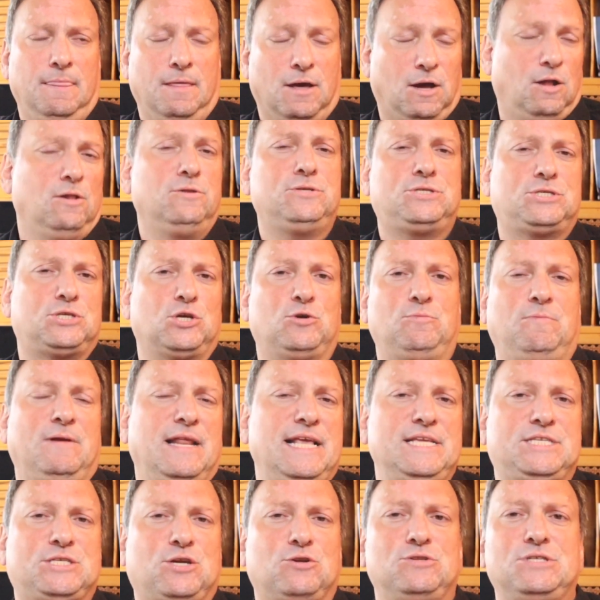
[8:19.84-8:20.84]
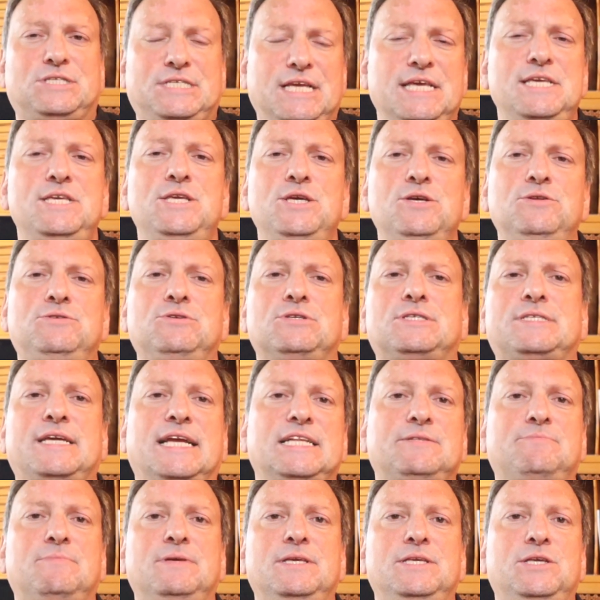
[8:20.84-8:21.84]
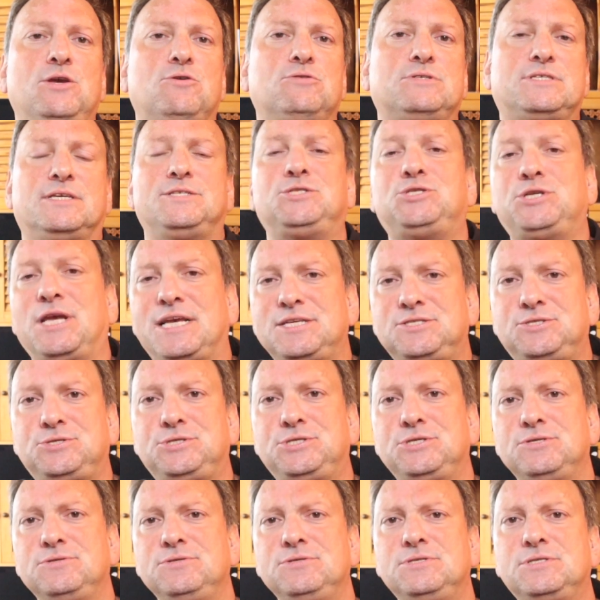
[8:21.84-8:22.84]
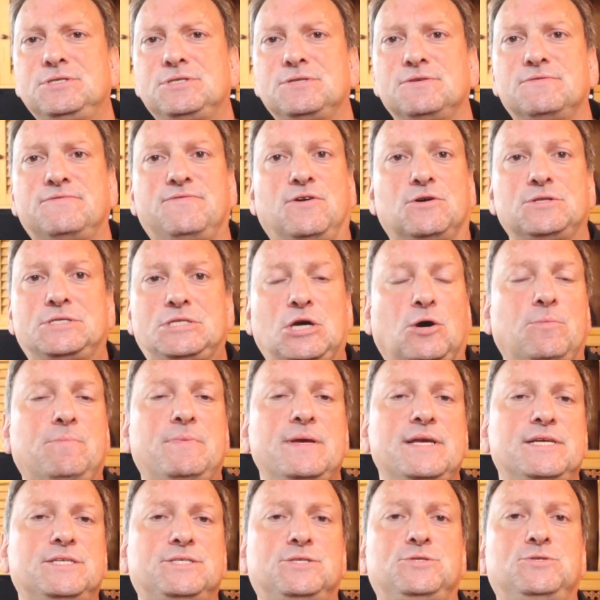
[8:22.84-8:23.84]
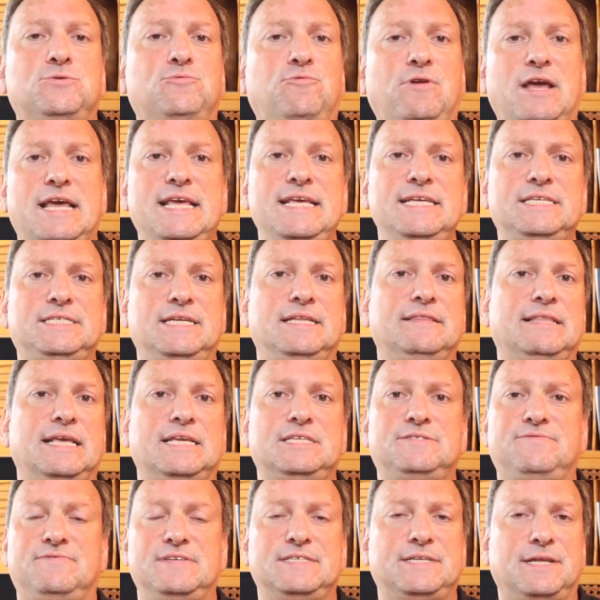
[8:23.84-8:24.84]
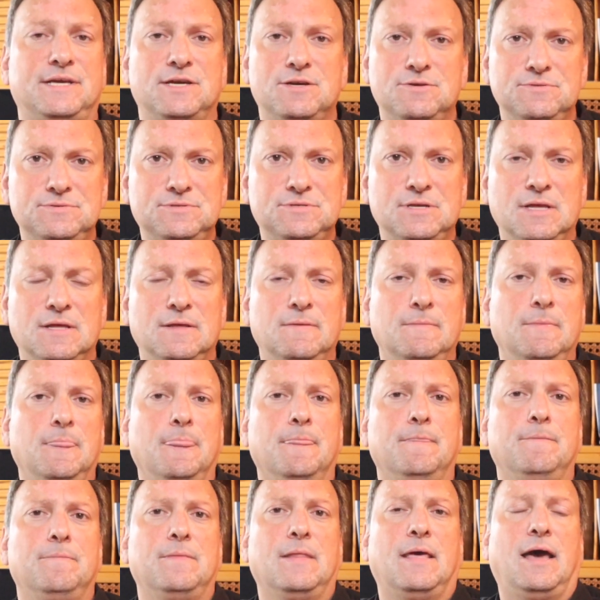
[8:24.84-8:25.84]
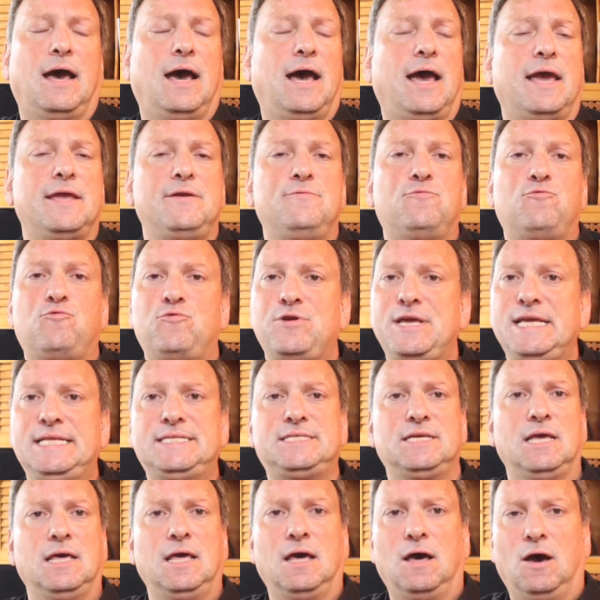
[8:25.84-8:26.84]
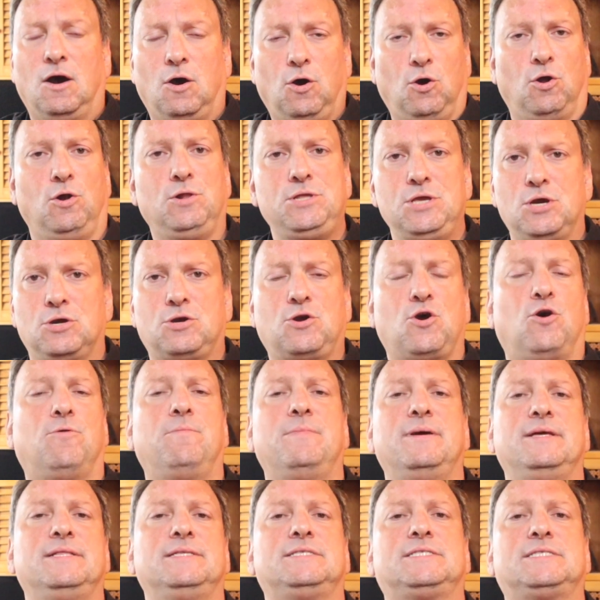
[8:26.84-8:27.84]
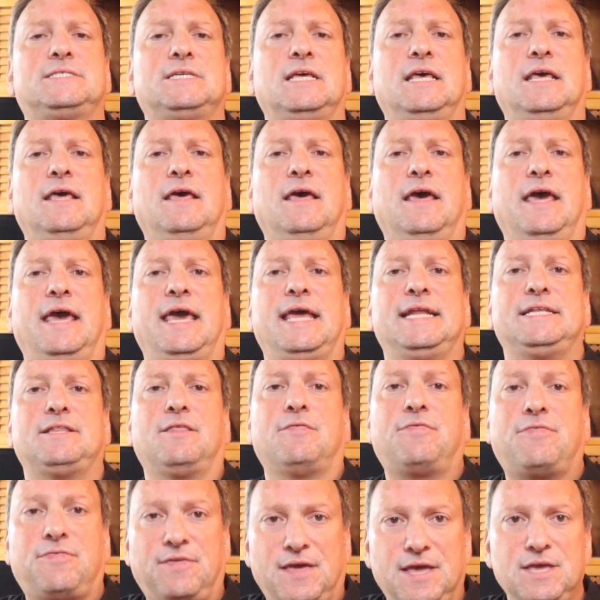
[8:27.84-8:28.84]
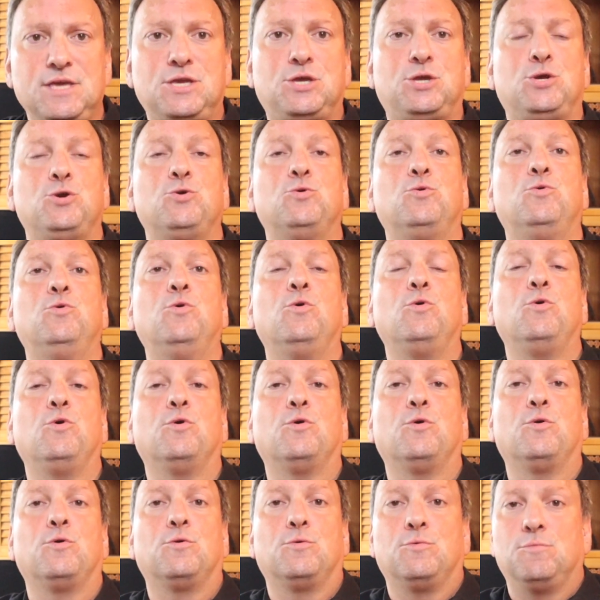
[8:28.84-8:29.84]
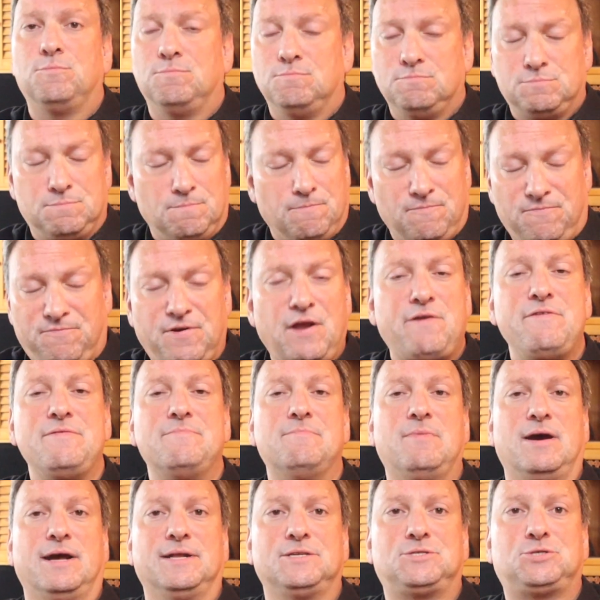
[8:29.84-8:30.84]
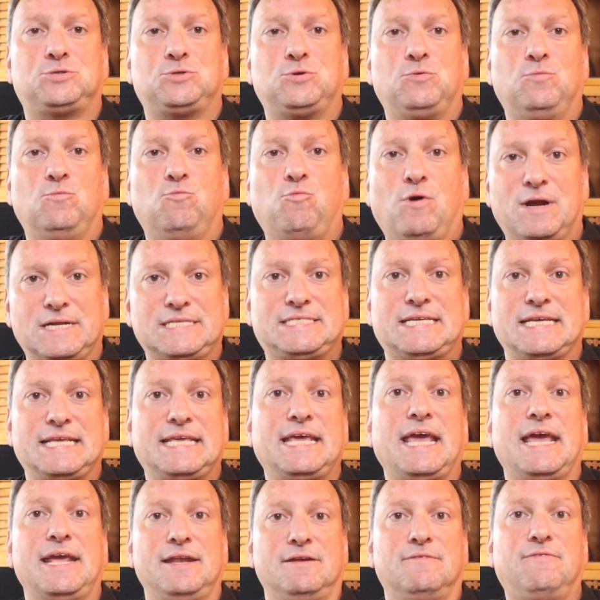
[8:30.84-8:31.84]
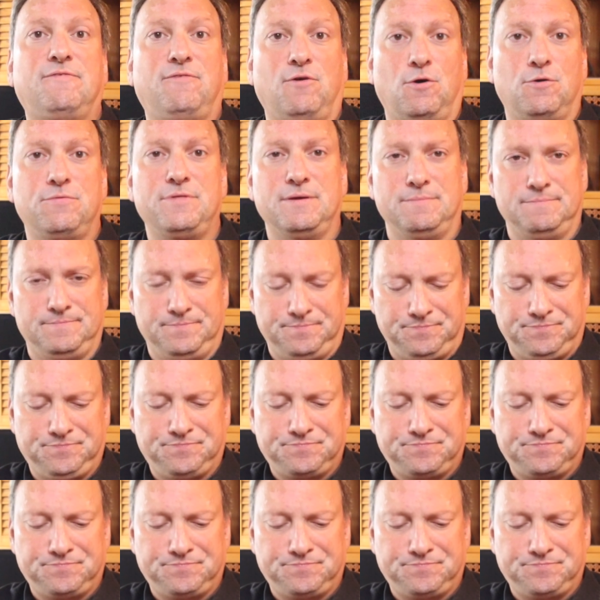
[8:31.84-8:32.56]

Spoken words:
Also, please continue to send me your suggestions for topics to raise in these videos. I read all your comments and thank you very much once again for them.